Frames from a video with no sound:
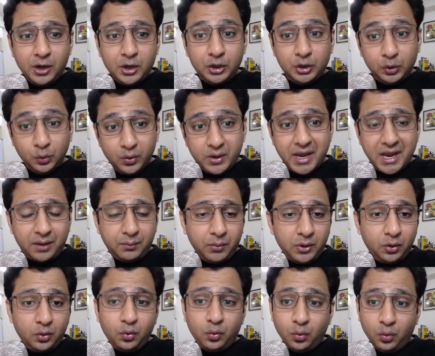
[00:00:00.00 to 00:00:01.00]
do let me
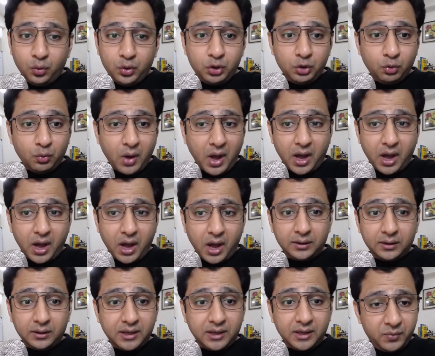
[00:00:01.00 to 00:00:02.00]
know who you are.
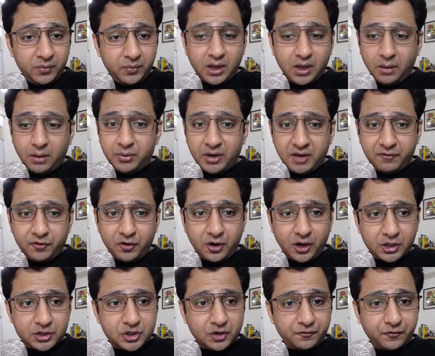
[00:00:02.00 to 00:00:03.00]
Give me a brief
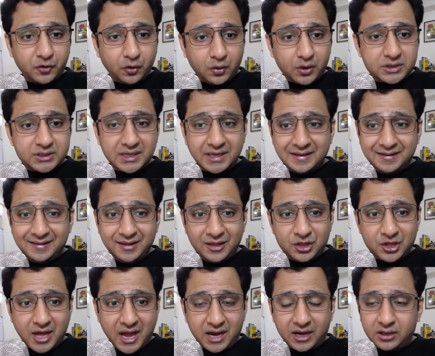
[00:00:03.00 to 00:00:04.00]
introduction of yours in the
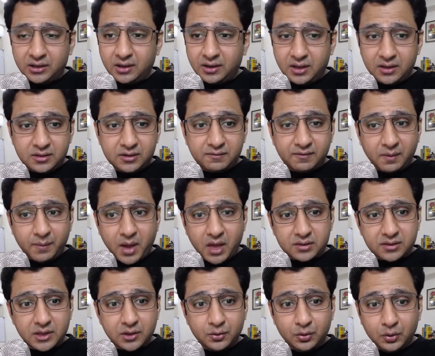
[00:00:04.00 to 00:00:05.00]
chat. The reason I'm
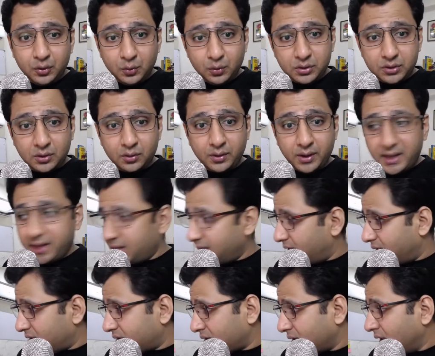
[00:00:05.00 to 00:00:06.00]
asking you to do so
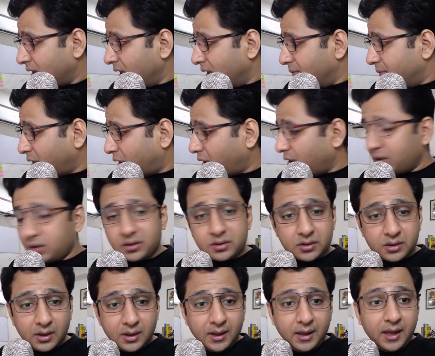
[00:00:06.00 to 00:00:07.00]
is because
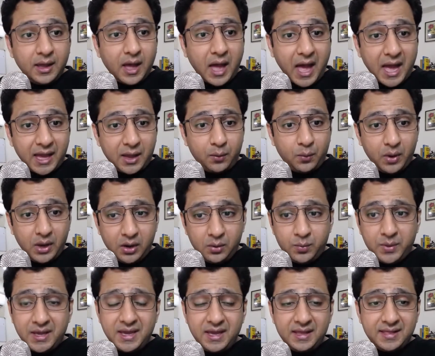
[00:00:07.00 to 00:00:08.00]
I will
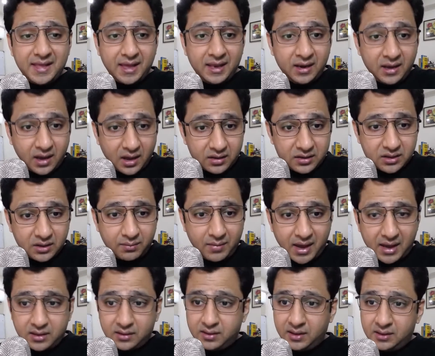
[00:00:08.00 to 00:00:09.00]
be then
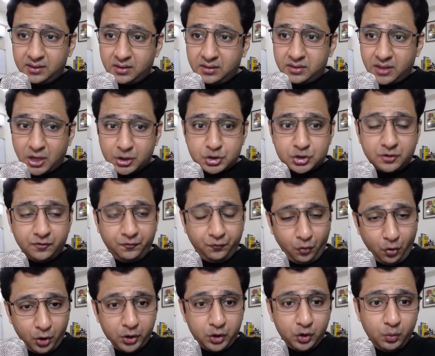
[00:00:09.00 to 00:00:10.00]
customizing the session
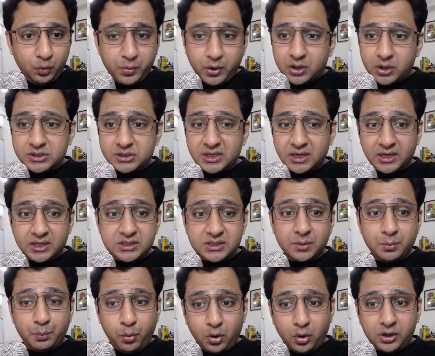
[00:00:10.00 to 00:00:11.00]
for you because it is
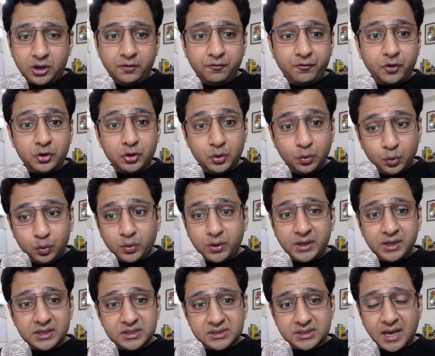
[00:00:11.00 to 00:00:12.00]
important for you to
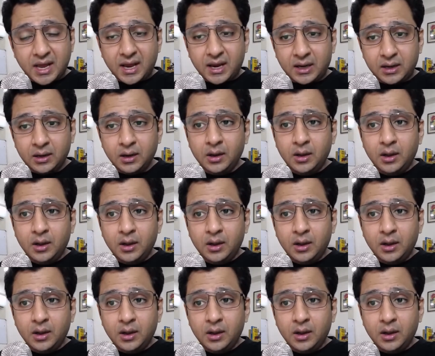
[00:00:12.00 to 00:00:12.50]
understand